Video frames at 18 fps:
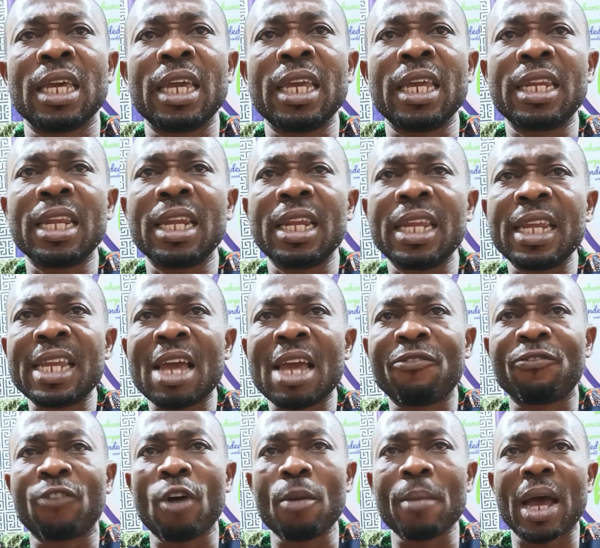In the linear
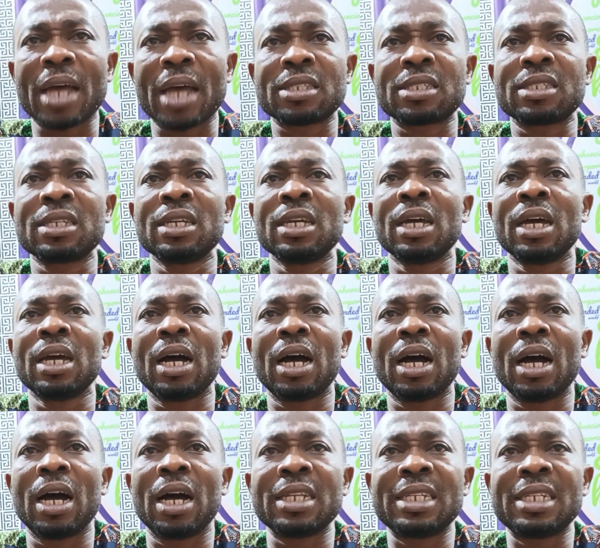format,
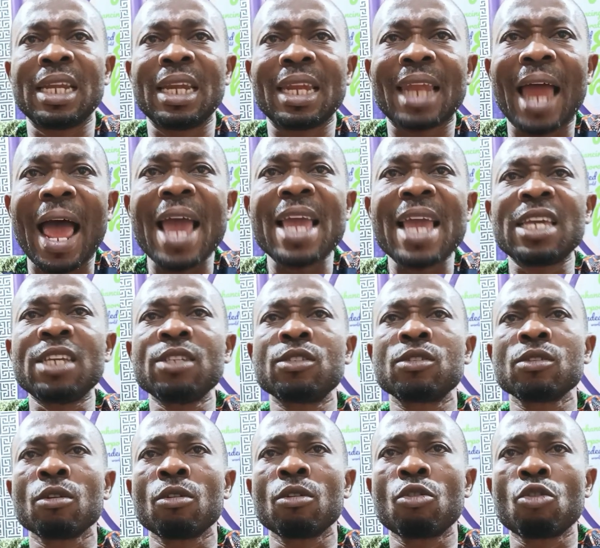the
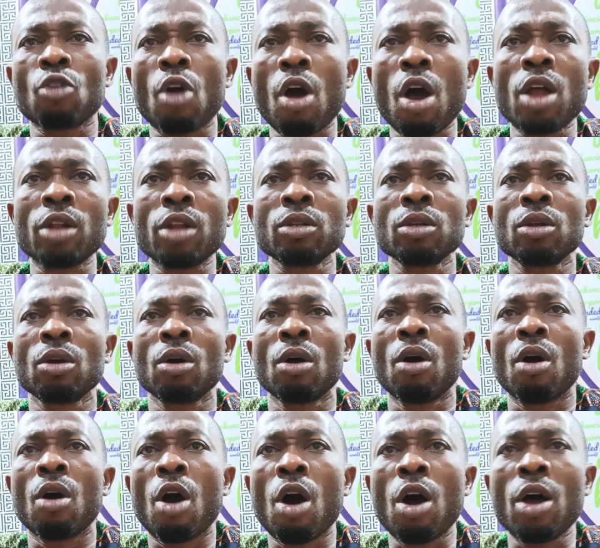lines one
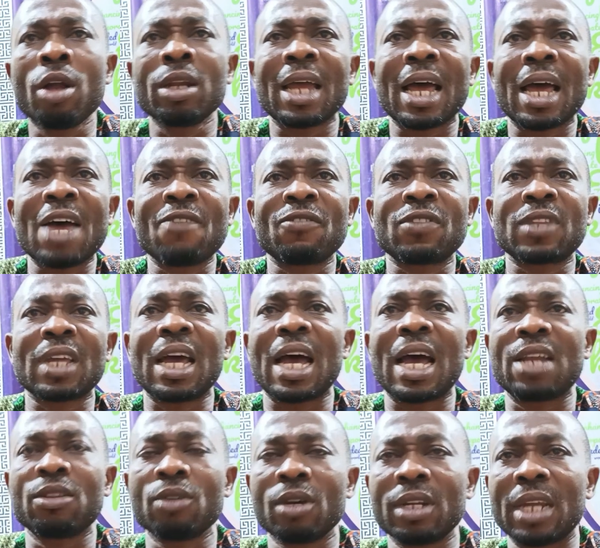on after
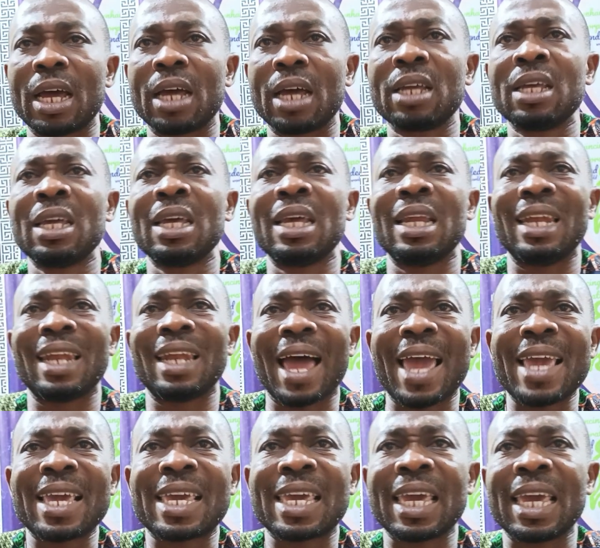another,
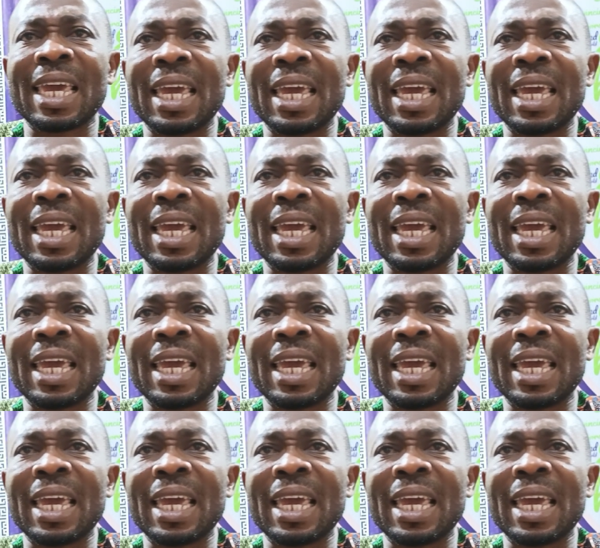like